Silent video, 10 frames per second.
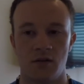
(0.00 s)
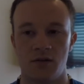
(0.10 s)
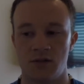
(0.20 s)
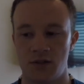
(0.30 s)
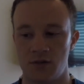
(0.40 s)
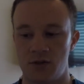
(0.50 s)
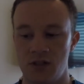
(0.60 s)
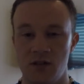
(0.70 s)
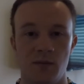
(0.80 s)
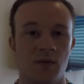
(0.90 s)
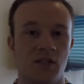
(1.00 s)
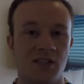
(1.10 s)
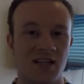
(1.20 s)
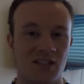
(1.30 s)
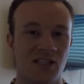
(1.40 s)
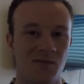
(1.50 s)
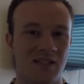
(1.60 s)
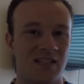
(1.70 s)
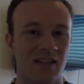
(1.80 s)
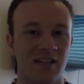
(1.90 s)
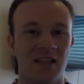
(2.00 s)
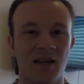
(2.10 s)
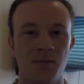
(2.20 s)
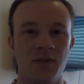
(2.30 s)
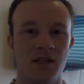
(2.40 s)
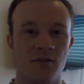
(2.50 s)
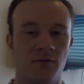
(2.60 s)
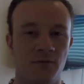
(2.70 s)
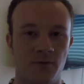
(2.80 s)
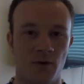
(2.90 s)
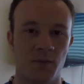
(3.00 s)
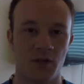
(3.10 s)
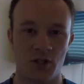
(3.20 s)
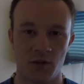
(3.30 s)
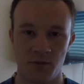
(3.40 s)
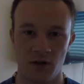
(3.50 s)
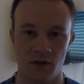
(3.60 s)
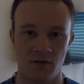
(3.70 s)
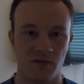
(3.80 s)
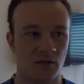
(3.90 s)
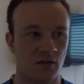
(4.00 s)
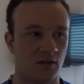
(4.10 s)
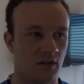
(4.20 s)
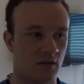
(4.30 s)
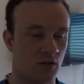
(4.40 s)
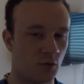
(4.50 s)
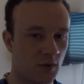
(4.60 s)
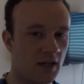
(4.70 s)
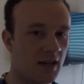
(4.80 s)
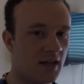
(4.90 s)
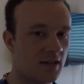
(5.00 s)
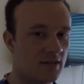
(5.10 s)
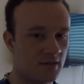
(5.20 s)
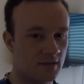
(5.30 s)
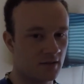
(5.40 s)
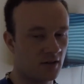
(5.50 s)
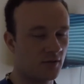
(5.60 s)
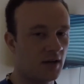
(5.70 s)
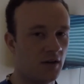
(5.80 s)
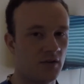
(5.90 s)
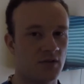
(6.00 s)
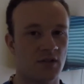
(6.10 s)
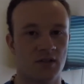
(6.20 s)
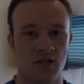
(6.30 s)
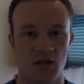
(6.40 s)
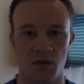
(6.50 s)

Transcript: So she she's actually going to be sailing empty from the shipyard for the 20 days around South